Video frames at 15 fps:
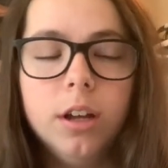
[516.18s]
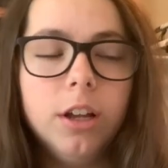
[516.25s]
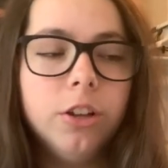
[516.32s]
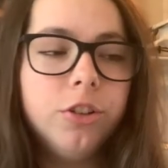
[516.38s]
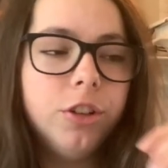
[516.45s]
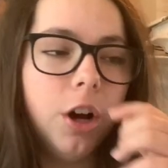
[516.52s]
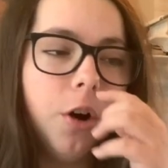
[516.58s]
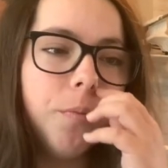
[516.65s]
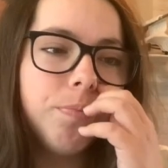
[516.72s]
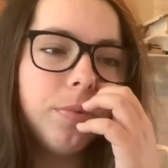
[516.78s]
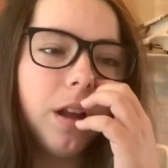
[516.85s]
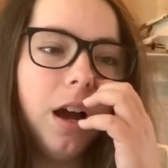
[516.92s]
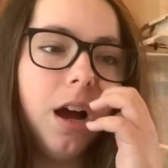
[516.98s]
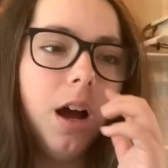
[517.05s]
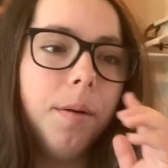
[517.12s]
So
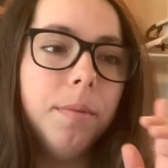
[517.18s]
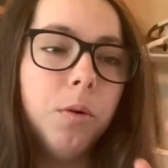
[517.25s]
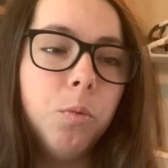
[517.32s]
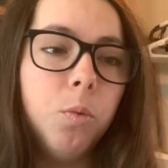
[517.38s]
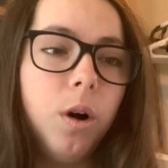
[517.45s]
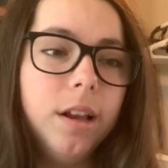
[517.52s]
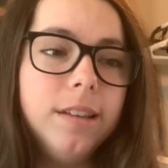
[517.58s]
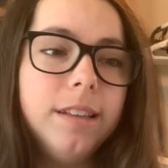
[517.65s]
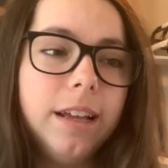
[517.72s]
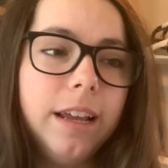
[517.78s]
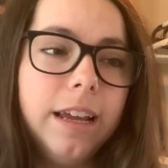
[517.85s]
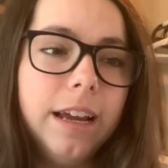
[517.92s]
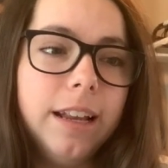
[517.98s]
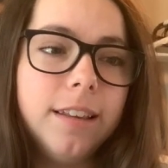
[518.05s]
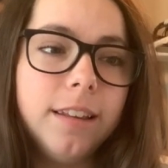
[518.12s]
once it
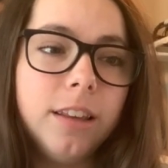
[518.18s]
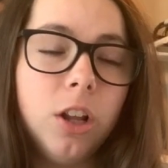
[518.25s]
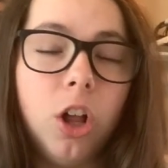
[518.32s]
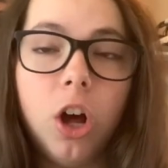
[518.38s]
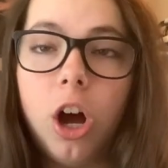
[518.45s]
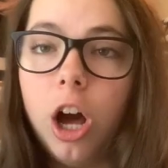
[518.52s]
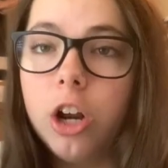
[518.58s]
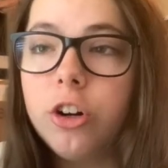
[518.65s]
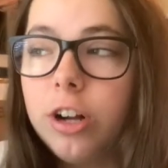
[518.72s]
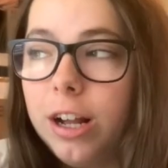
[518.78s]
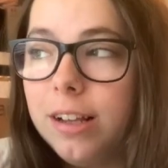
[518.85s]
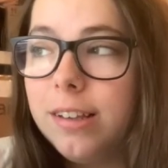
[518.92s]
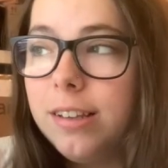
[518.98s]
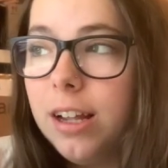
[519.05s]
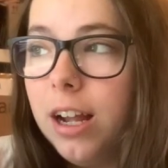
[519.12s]
gets a little hotter
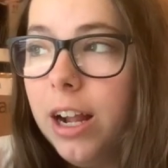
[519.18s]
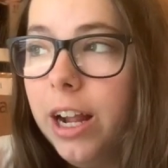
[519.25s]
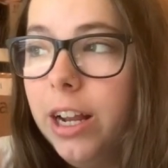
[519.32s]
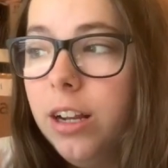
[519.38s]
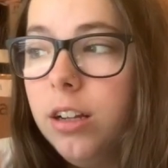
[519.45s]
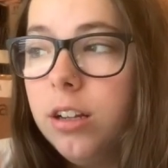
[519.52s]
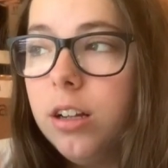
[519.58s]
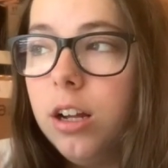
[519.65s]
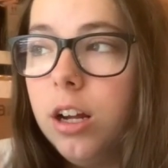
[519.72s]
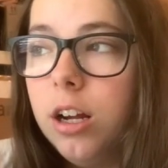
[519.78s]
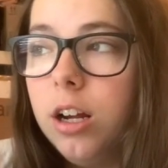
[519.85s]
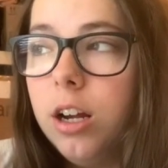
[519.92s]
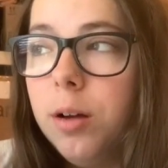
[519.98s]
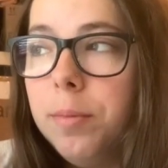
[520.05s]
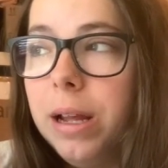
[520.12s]
outside
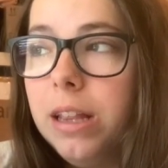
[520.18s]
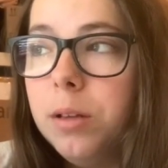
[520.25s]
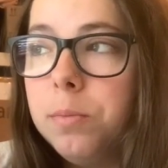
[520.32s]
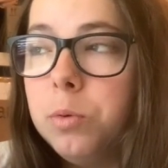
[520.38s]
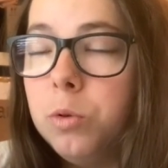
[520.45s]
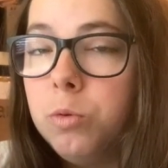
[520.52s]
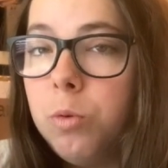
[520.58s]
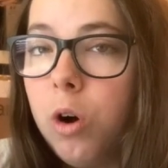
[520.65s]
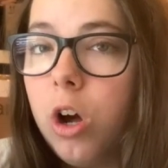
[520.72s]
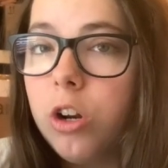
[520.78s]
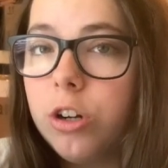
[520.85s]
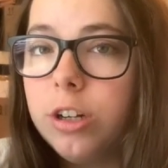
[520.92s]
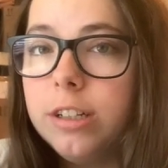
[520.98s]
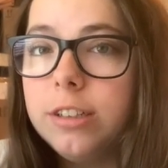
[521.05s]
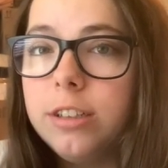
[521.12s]
and the pool
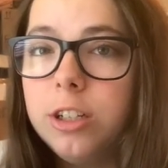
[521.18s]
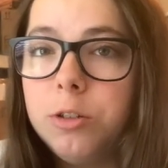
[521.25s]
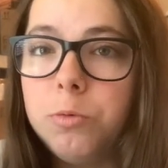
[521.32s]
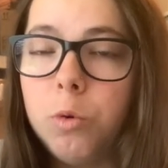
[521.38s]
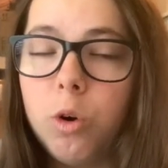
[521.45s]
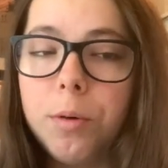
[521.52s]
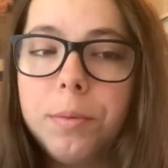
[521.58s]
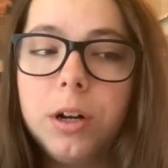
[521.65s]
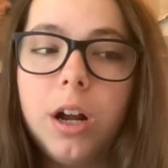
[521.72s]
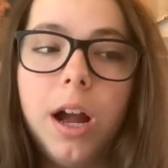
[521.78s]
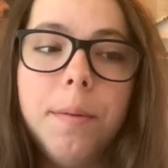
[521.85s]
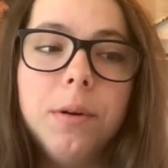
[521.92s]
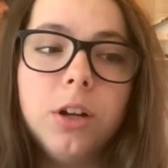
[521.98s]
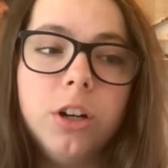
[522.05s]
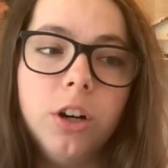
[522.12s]
water is a little warmer,
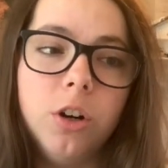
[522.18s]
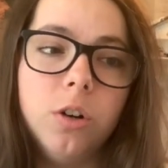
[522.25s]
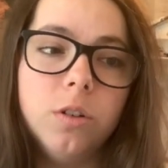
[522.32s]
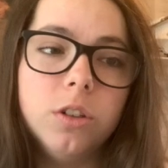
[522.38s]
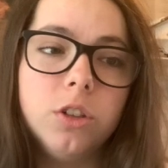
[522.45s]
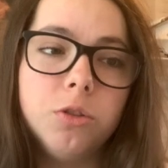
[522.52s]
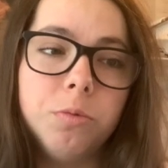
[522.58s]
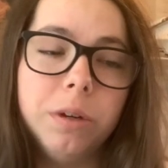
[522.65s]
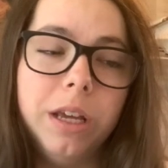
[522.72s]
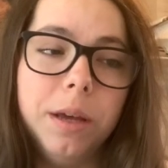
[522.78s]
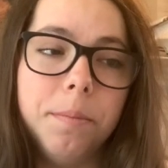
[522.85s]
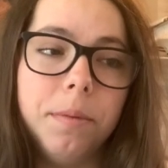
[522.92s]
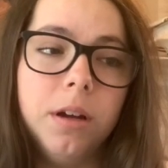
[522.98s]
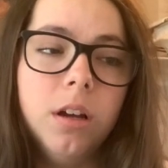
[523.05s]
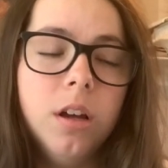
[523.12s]
I'm gonna go
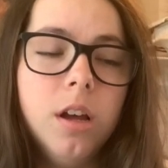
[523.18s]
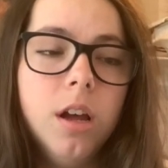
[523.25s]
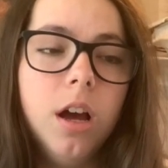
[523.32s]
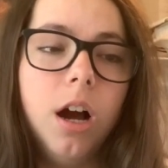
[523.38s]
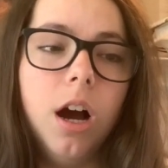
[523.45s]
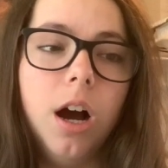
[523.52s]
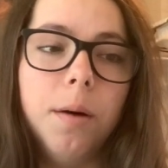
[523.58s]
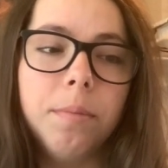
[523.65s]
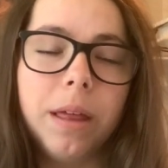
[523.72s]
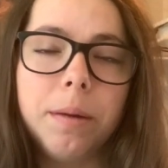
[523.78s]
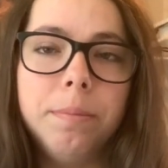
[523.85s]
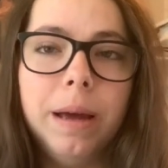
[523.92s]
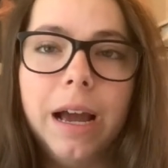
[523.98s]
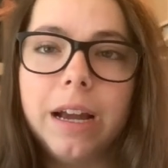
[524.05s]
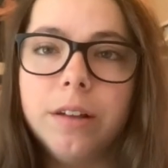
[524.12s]
swim
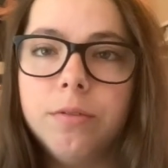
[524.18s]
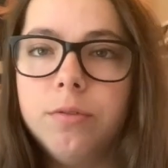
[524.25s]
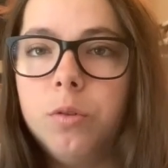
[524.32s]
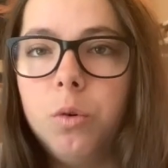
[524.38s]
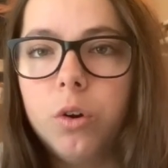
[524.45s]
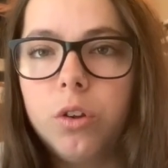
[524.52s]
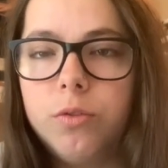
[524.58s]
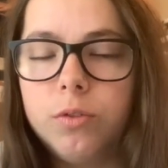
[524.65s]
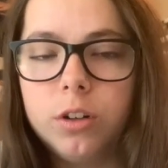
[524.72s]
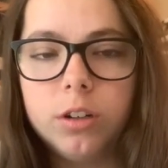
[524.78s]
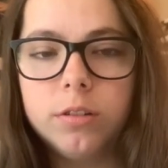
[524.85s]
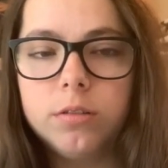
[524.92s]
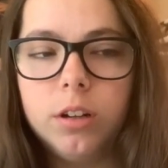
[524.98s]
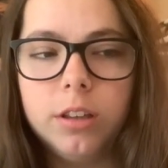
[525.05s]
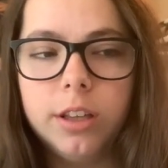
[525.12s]
like back and forth
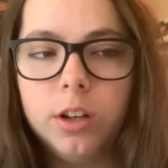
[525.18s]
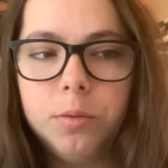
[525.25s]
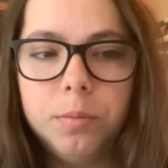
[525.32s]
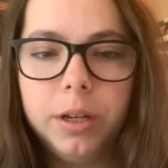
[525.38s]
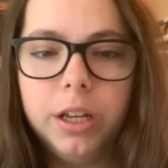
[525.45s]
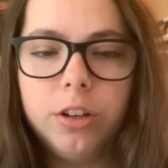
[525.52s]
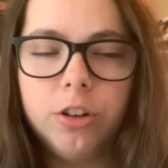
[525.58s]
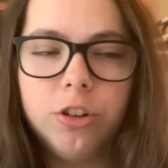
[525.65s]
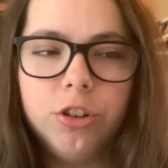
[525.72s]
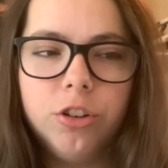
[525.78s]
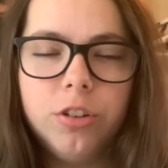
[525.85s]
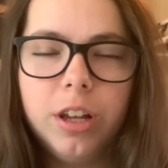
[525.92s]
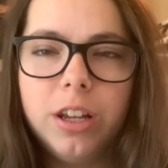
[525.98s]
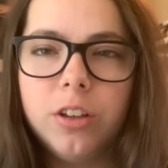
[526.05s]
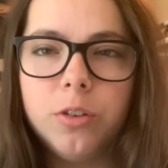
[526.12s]
for a little bit, or
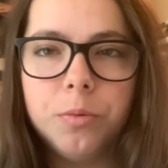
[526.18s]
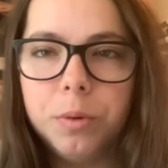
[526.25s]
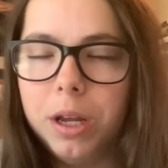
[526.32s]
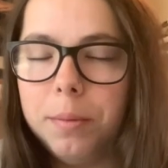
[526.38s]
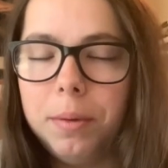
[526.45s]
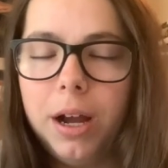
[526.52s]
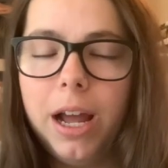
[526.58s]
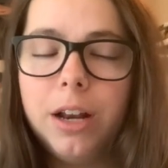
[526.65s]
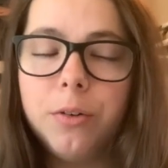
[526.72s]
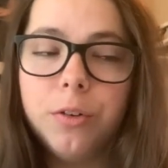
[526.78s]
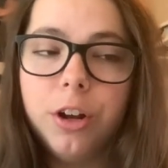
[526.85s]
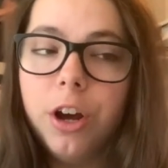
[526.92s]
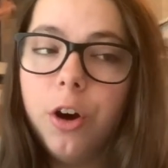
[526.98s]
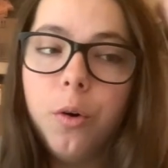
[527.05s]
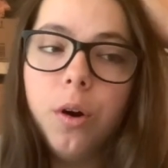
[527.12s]
just like swim. I don't
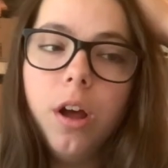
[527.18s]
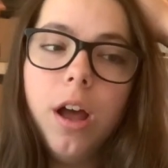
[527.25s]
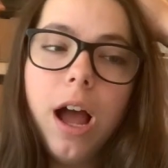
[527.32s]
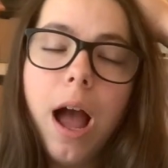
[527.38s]
know.